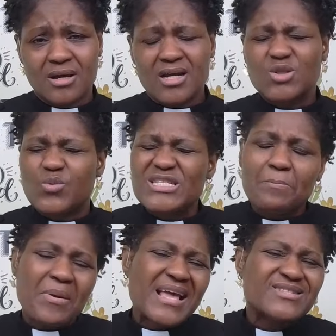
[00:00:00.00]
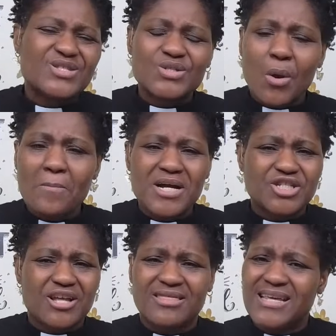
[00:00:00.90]
Because we spend so
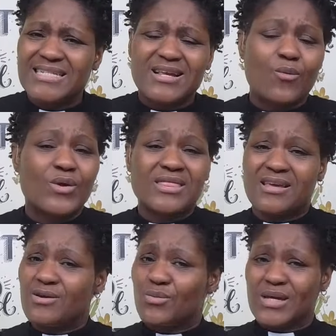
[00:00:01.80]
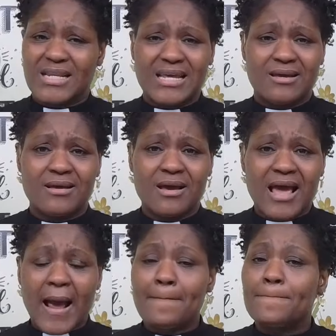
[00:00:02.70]
much on things that we think we need,
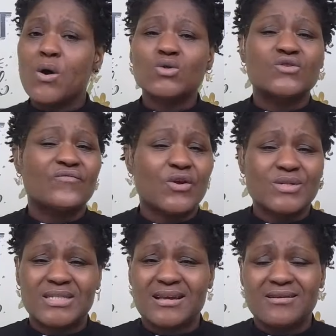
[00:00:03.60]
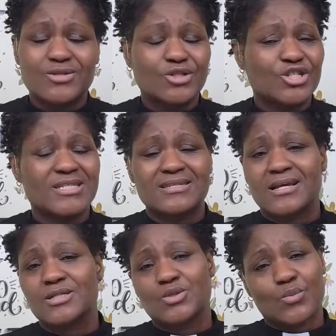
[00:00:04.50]
and most of those things are just
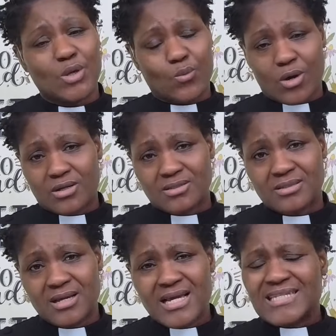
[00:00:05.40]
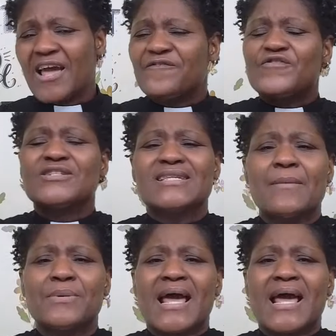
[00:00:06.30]
things we want. Take, for example,